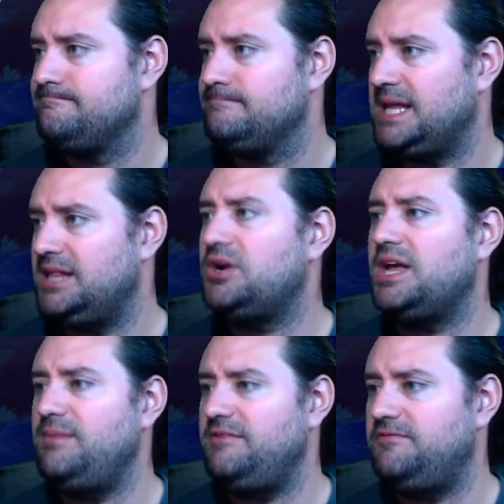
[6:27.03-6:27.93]
That'll give
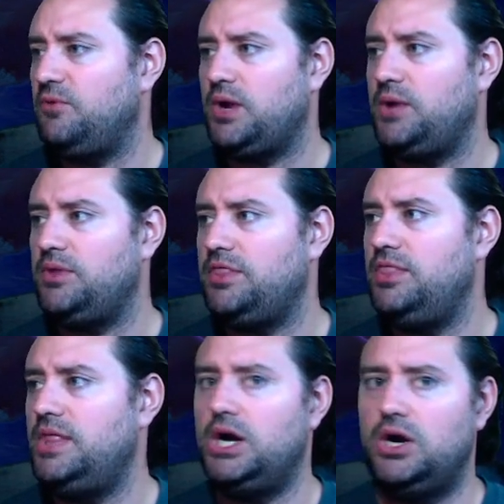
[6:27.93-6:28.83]
me 40 with
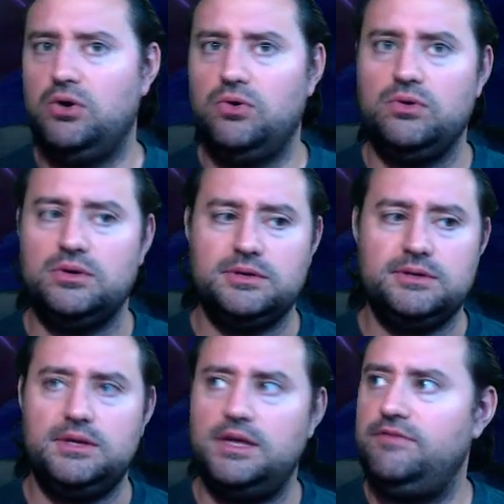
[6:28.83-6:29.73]
no
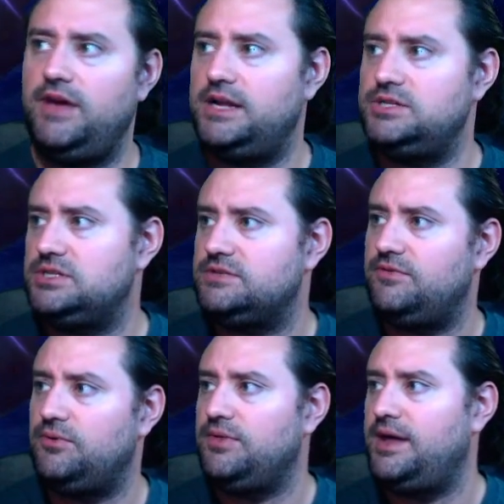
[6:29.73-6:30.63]
advantages
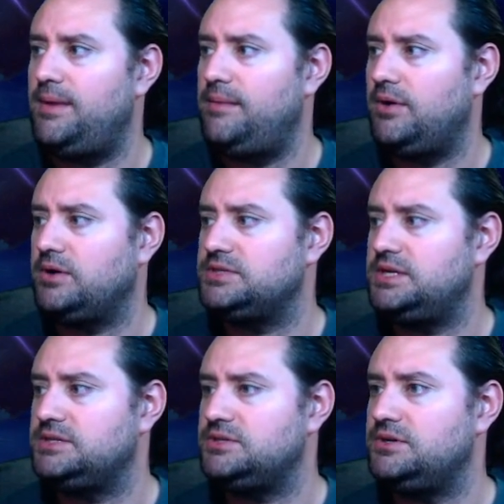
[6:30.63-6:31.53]
for them at Bar
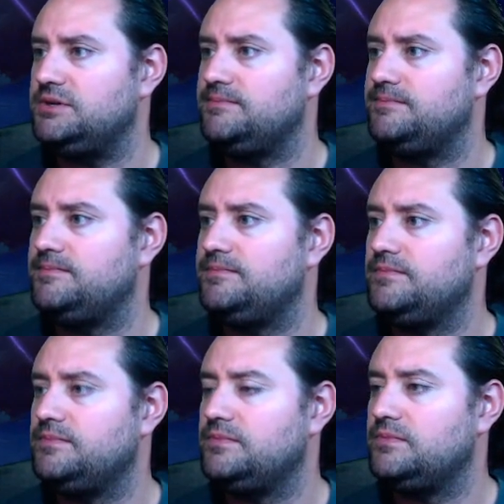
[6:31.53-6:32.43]
Sinister.
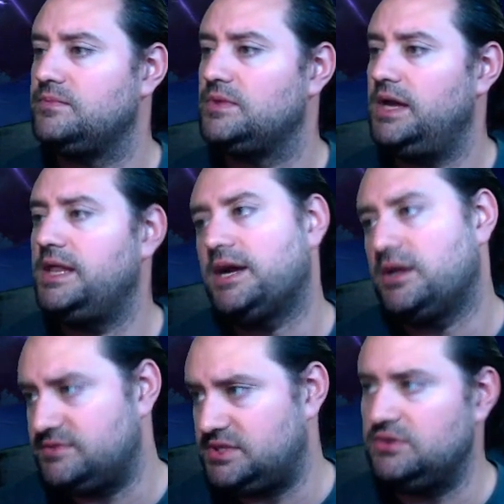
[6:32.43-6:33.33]
Then I could
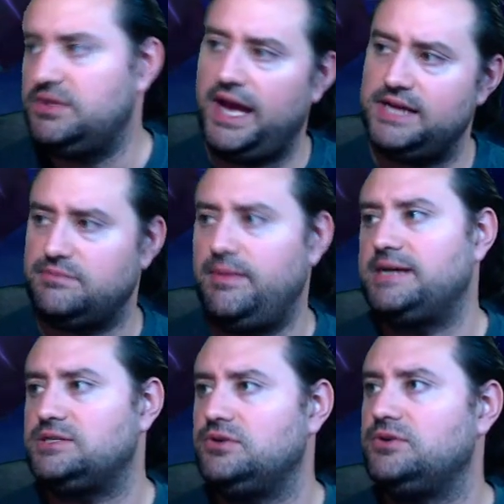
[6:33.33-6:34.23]
have still
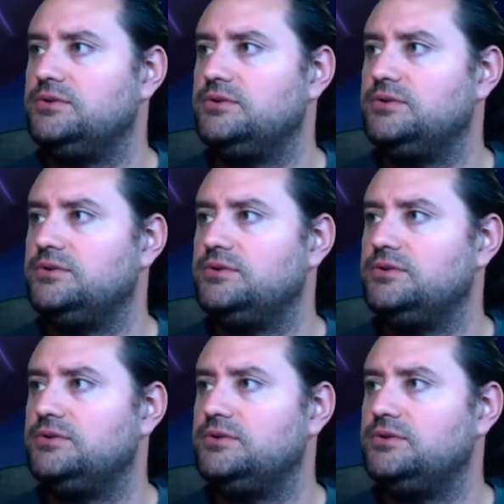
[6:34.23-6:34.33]
Taskmastered